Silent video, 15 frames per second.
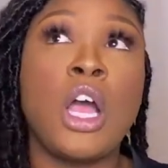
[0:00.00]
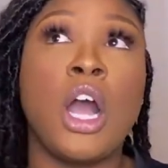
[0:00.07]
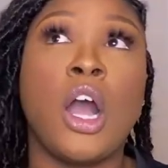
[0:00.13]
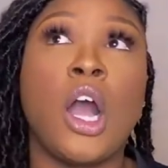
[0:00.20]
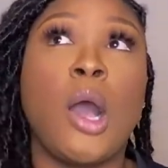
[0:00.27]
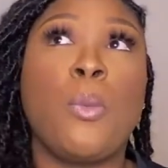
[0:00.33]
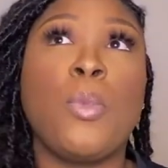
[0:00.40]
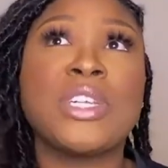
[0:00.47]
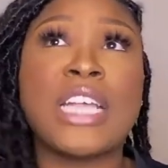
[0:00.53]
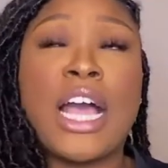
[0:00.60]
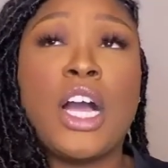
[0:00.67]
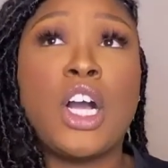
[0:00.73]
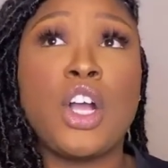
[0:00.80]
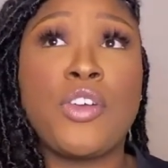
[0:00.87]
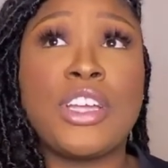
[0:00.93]
Was I
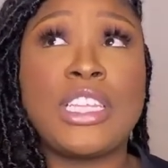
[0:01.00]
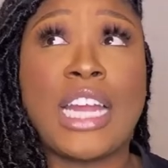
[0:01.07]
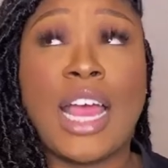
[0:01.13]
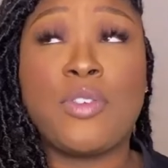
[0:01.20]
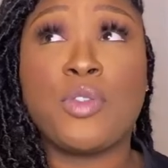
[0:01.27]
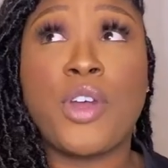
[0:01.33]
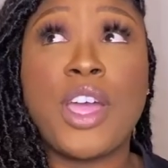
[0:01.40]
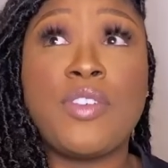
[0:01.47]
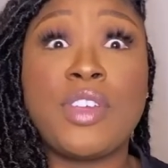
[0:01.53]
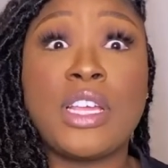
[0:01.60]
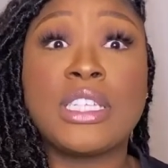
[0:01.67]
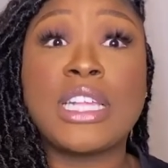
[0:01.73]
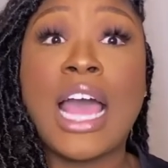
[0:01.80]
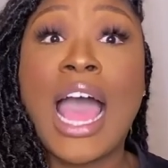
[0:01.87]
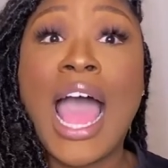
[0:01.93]
hungry? Did I have cravings?